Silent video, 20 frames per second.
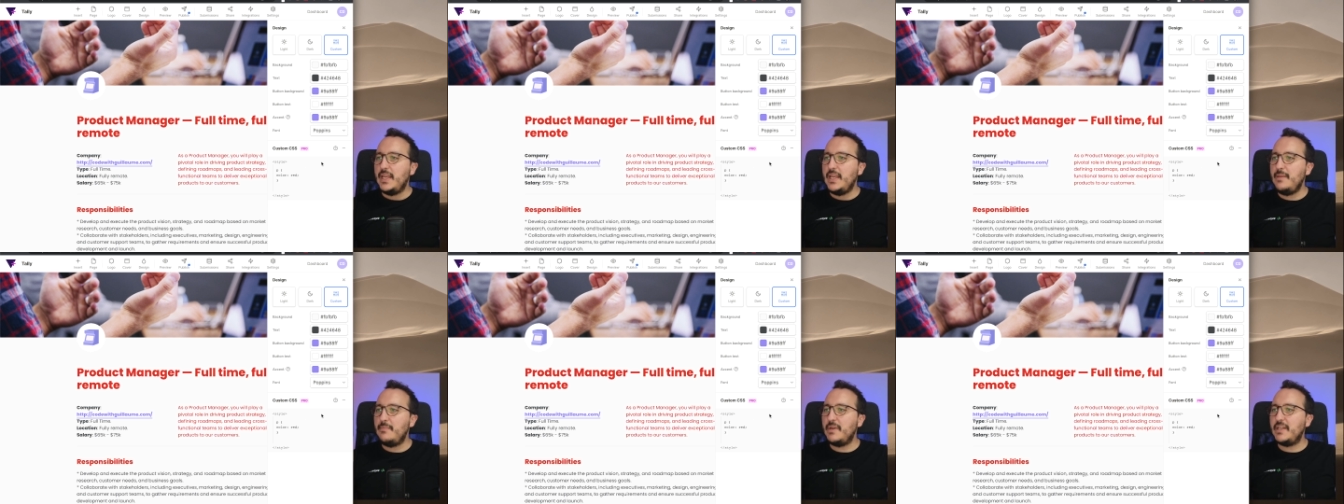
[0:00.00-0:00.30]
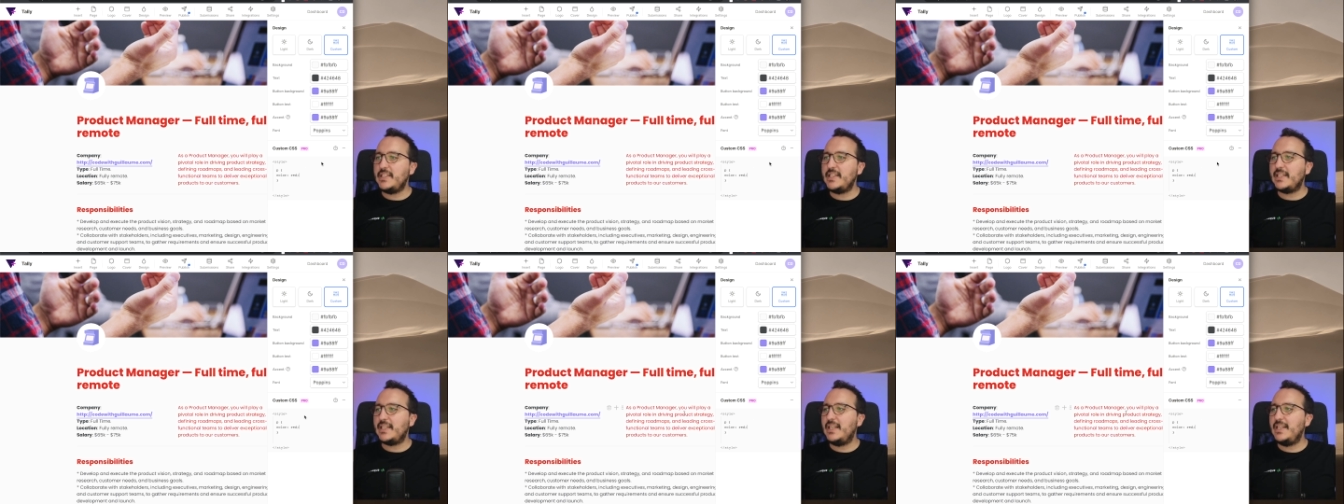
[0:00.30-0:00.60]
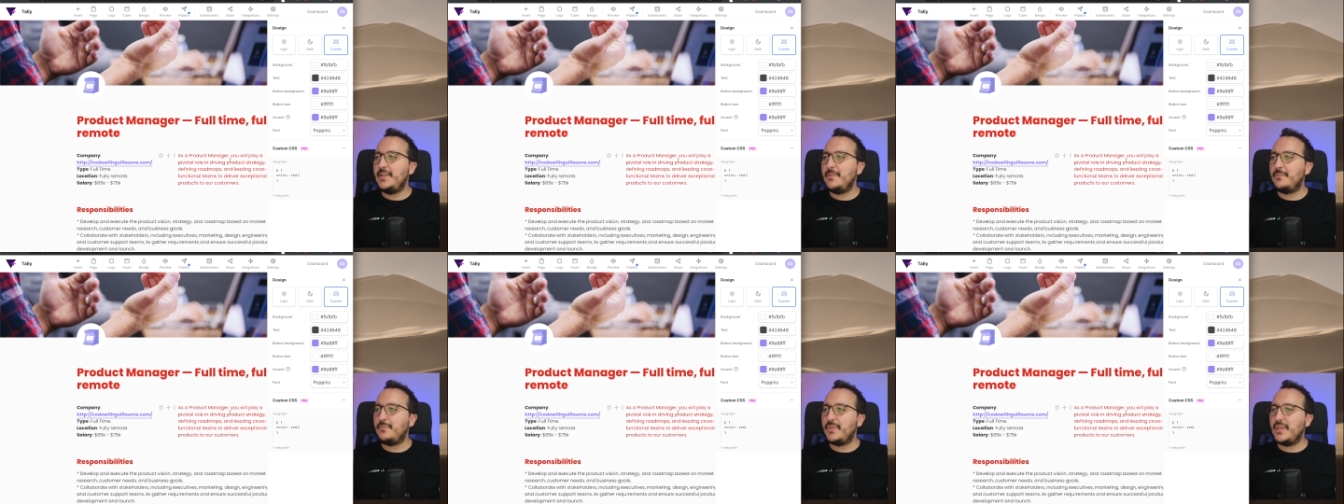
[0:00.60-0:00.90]

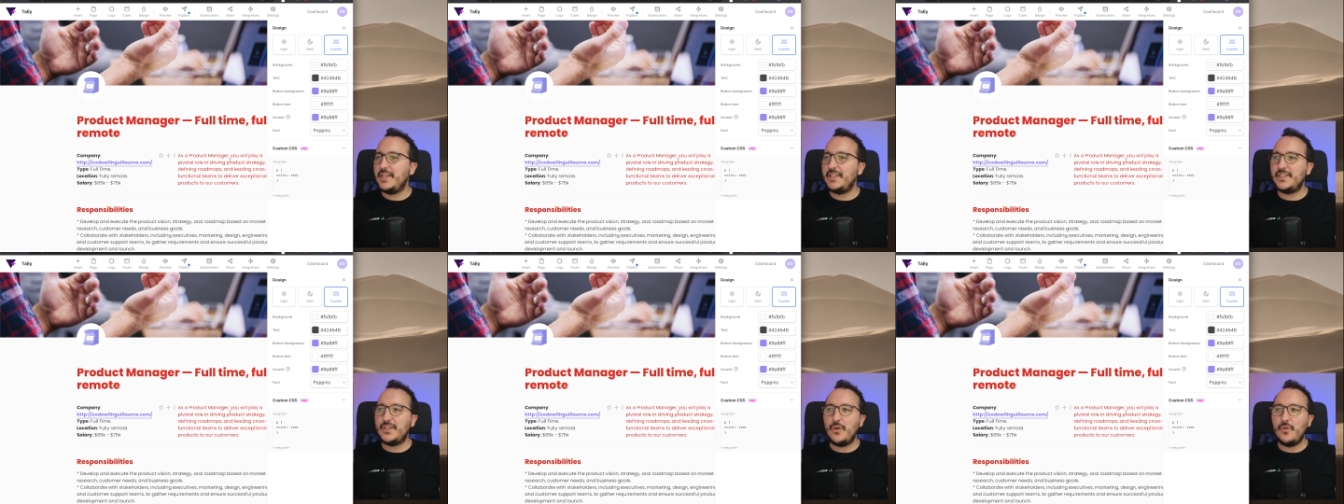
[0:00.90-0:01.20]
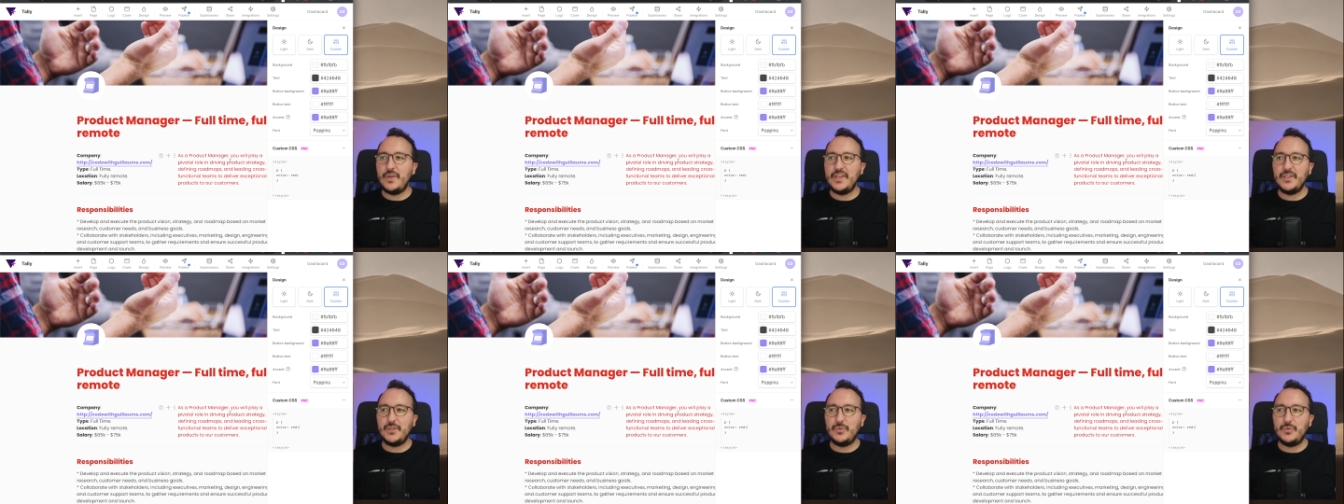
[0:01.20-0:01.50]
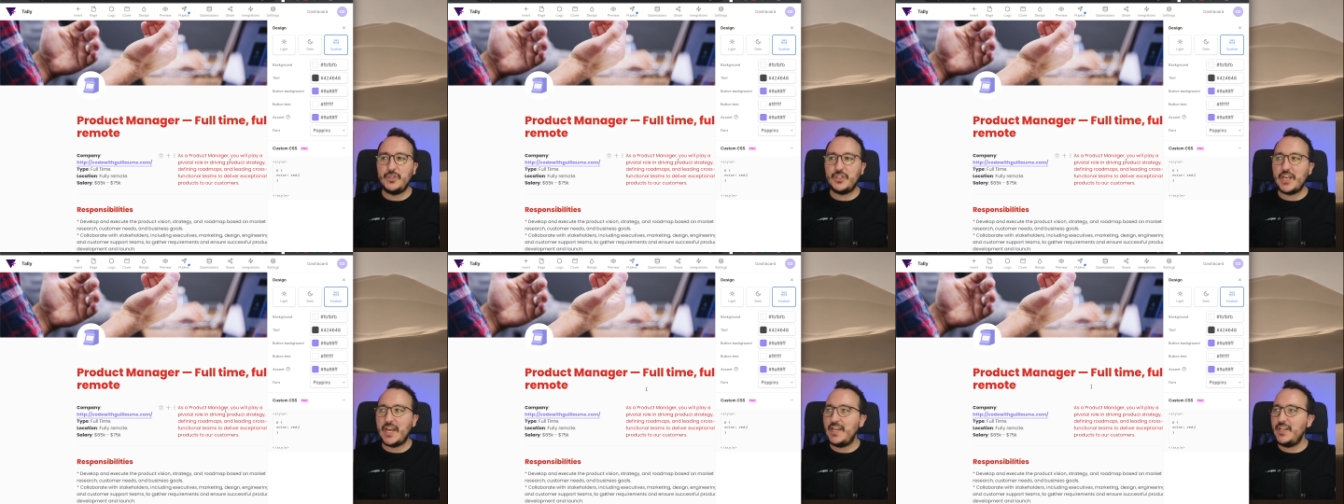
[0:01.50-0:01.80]
Immediately, it's going
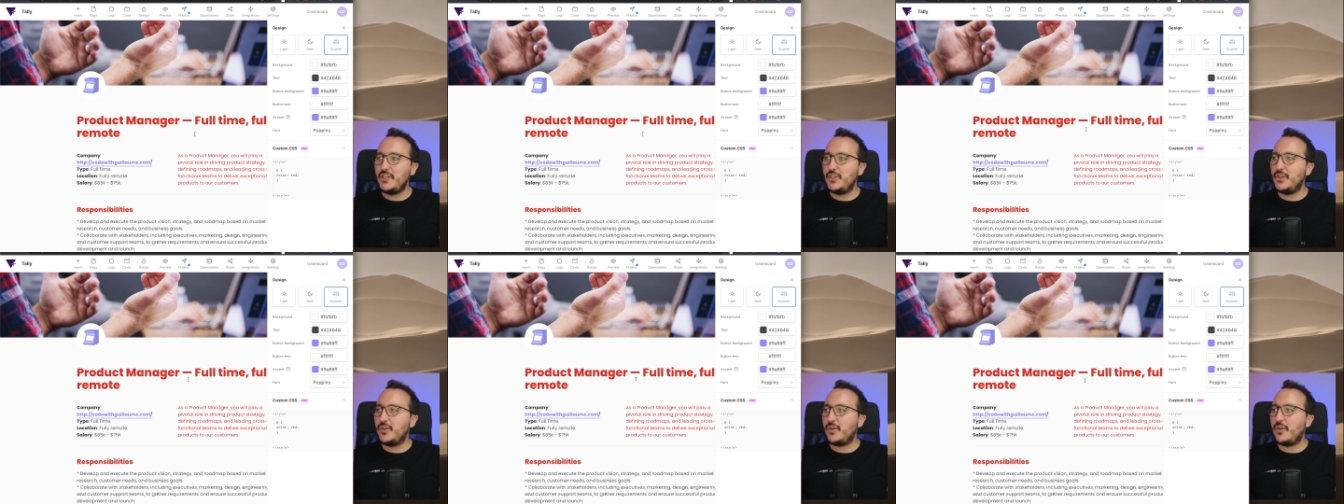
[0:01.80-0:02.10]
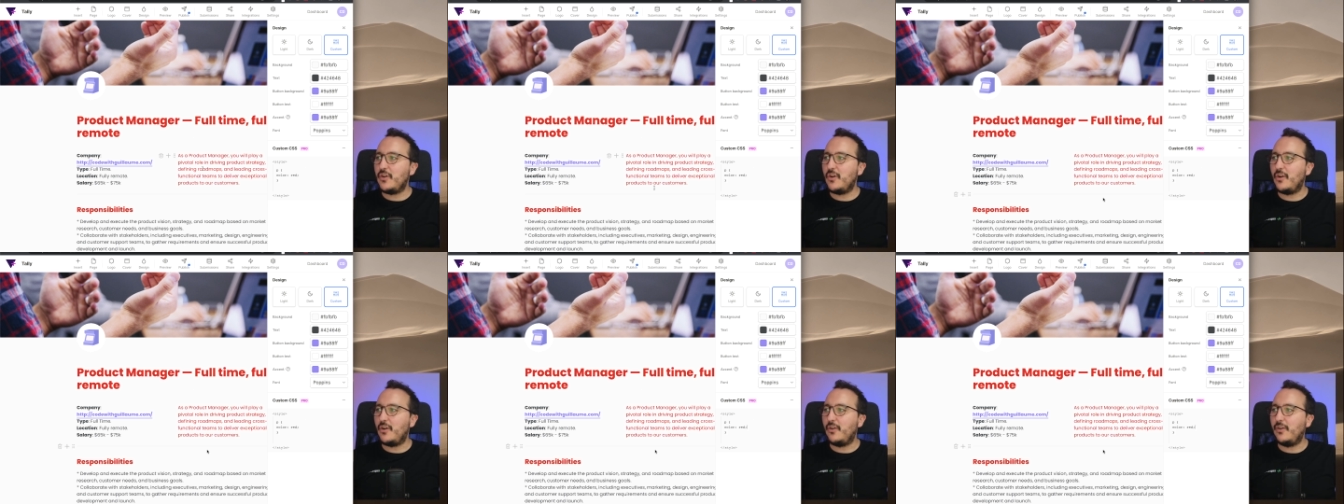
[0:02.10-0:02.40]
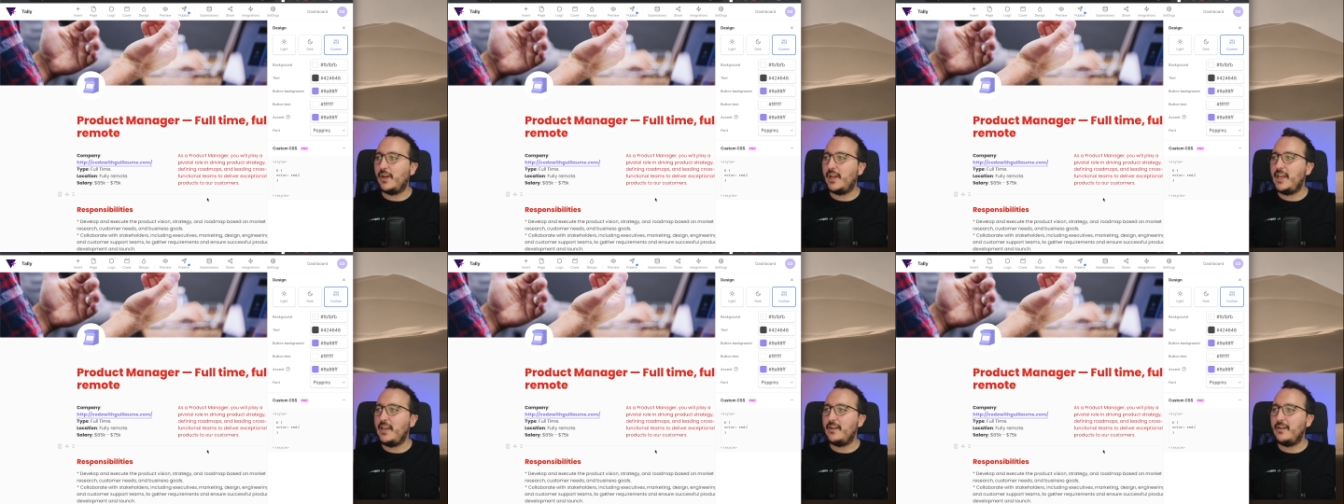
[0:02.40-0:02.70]
to change the
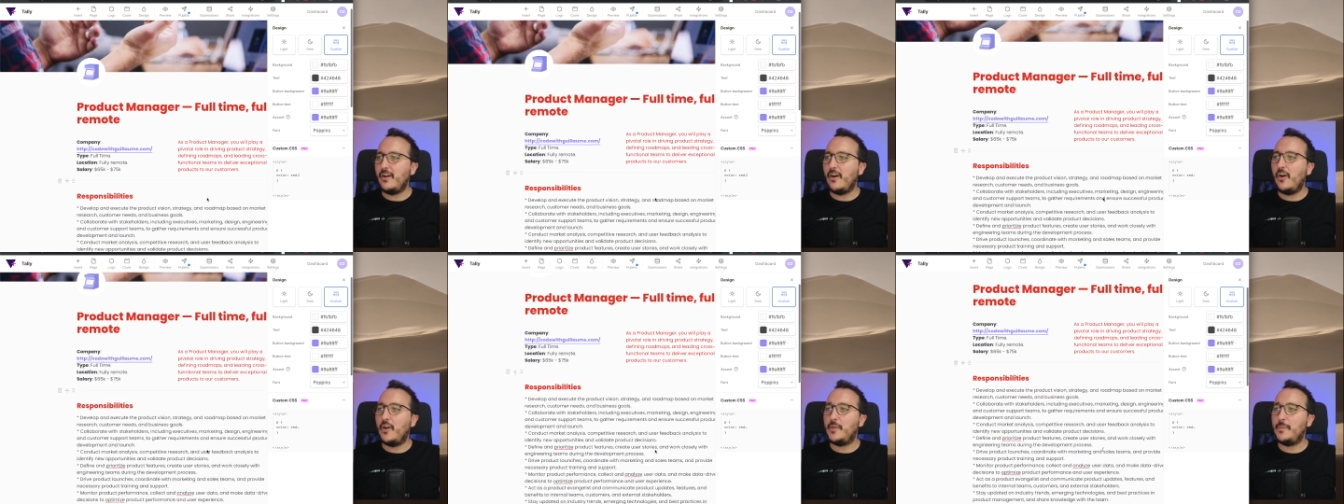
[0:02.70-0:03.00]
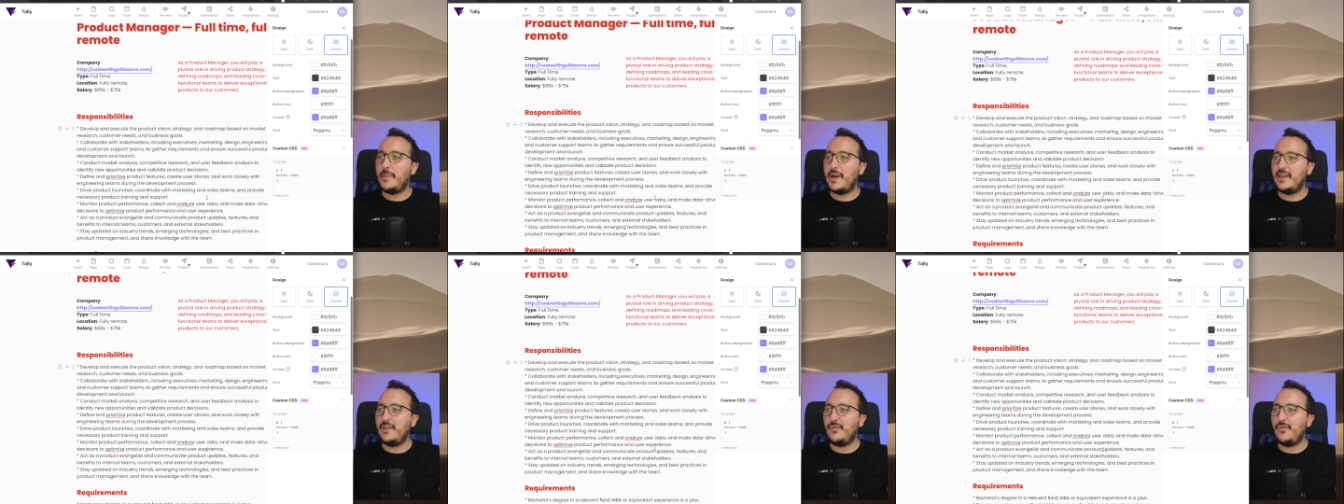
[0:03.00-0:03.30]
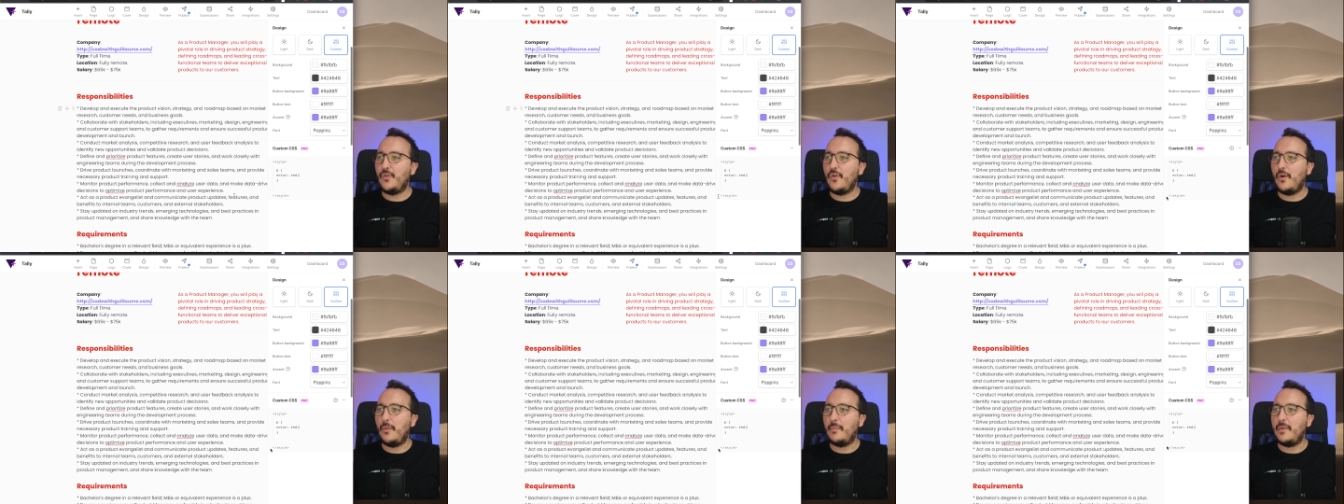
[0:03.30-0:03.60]
color here on my
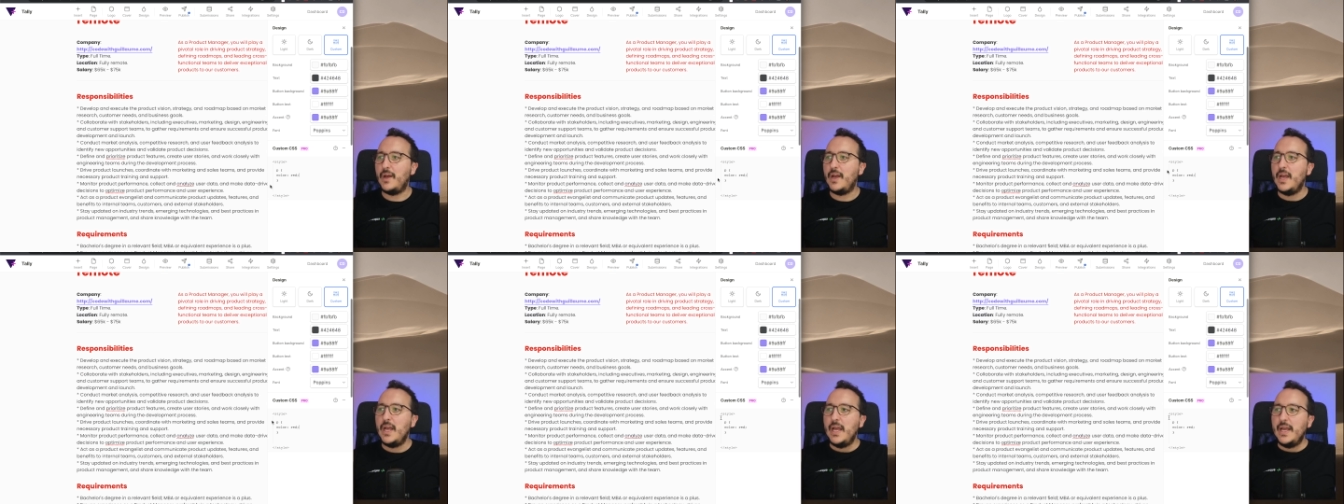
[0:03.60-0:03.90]
form.